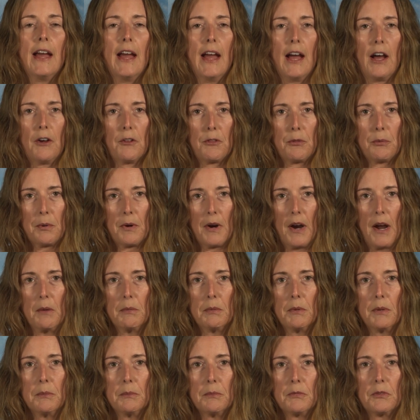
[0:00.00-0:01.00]
health
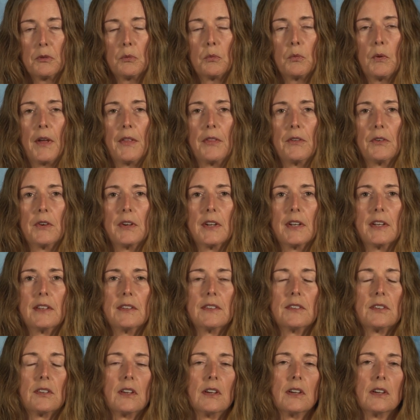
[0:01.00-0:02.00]
problems, whether it
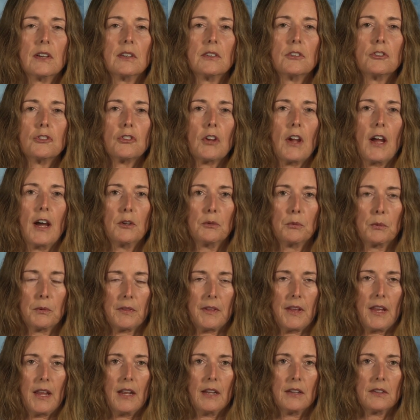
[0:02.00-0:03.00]
is a child
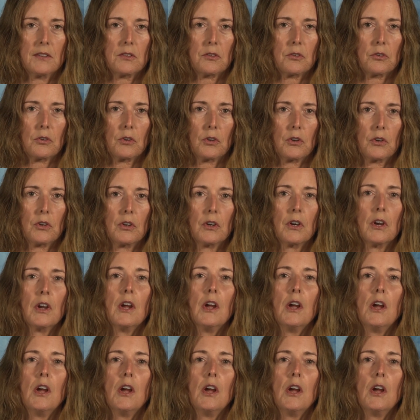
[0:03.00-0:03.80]
with cancer,